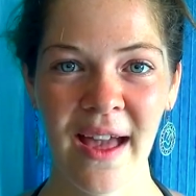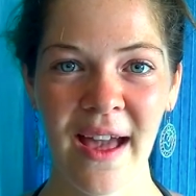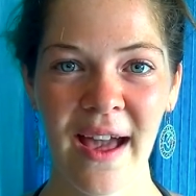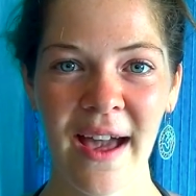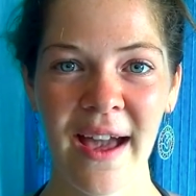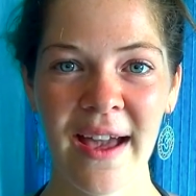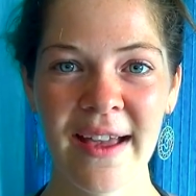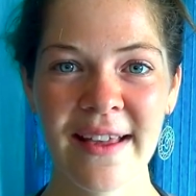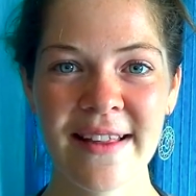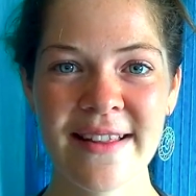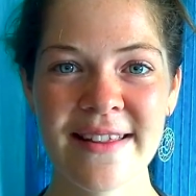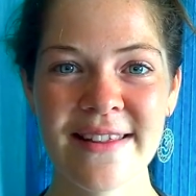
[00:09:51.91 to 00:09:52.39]

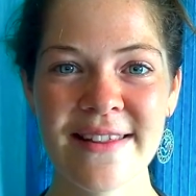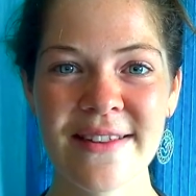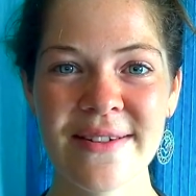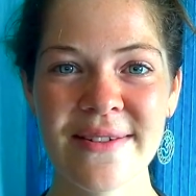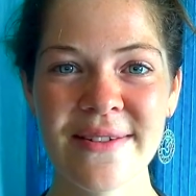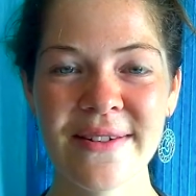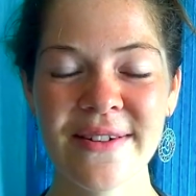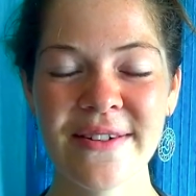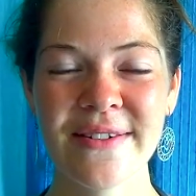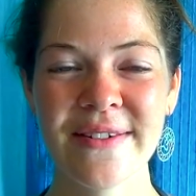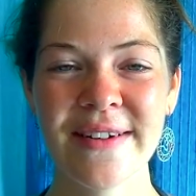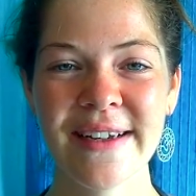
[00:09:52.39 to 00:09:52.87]
I so
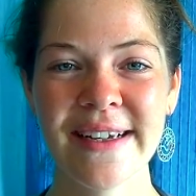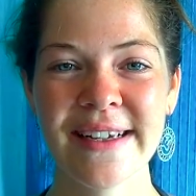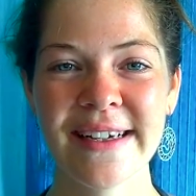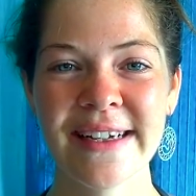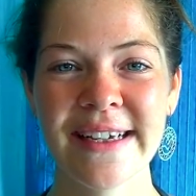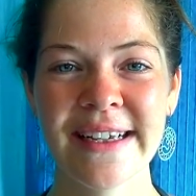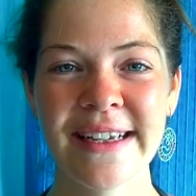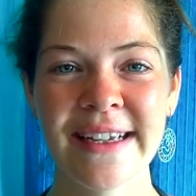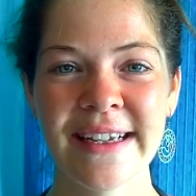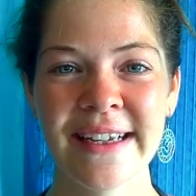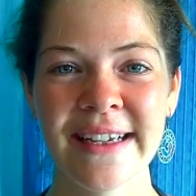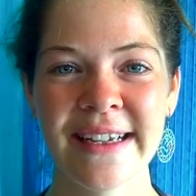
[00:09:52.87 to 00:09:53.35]

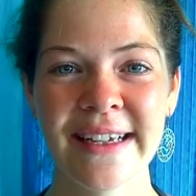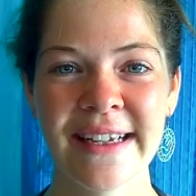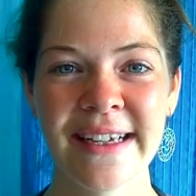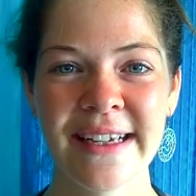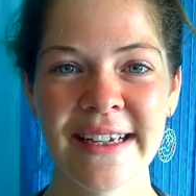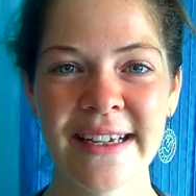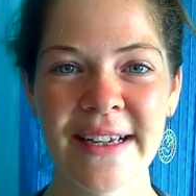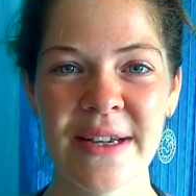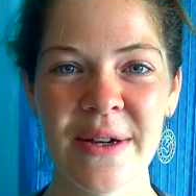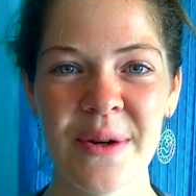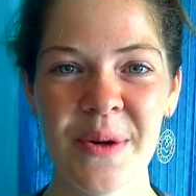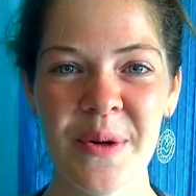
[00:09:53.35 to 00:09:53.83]
quickly
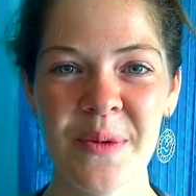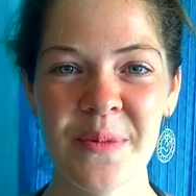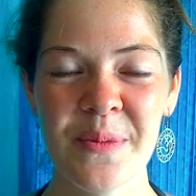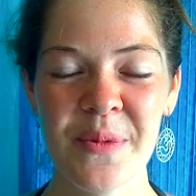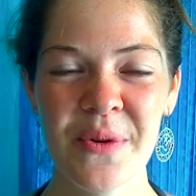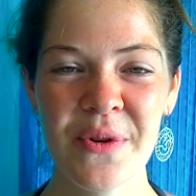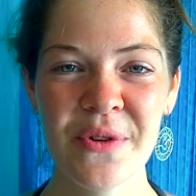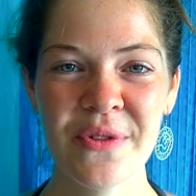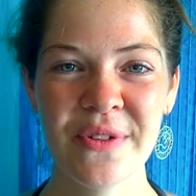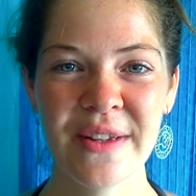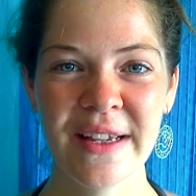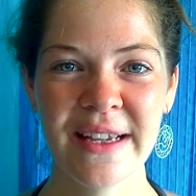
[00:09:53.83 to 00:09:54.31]

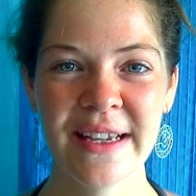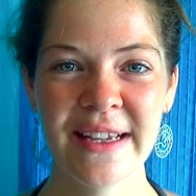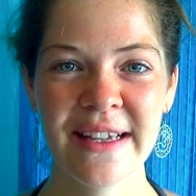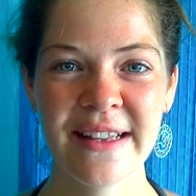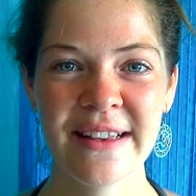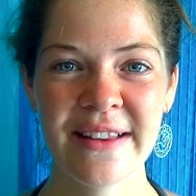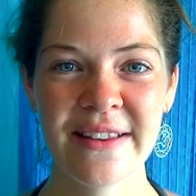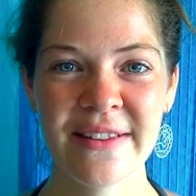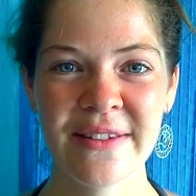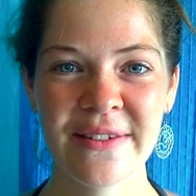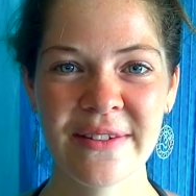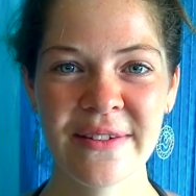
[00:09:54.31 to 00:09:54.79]
moved
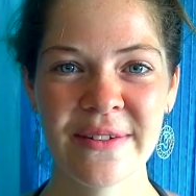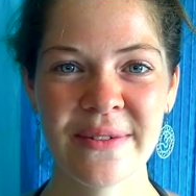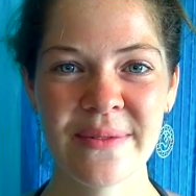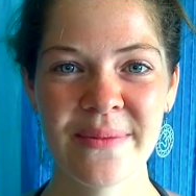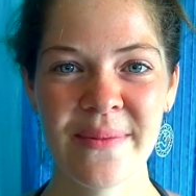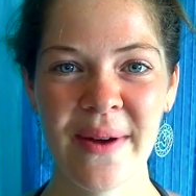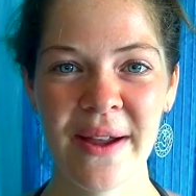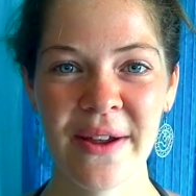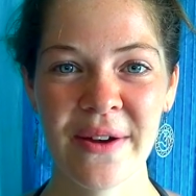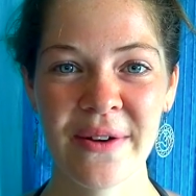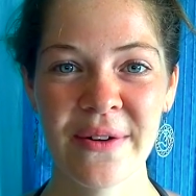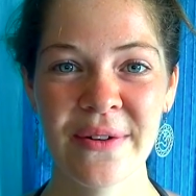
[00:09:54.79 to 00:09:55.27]
into
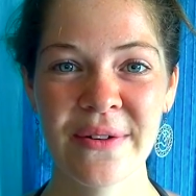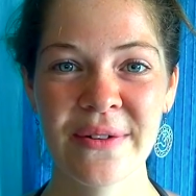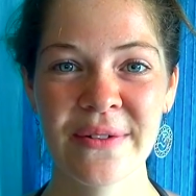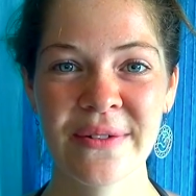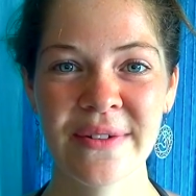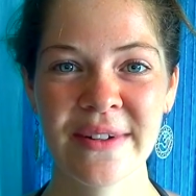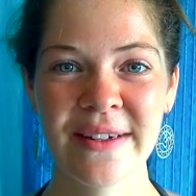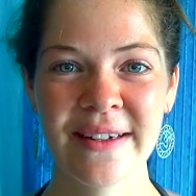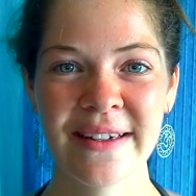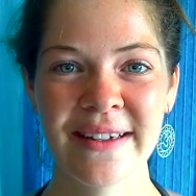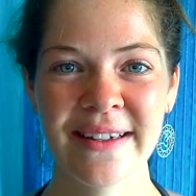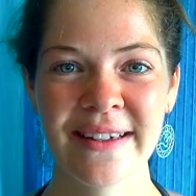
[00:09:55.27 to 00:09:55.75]
my
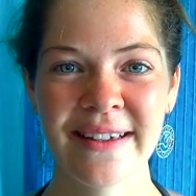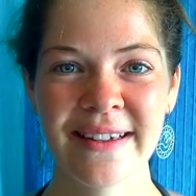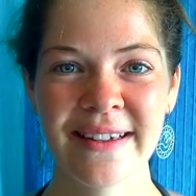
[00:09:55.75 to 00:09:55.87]
own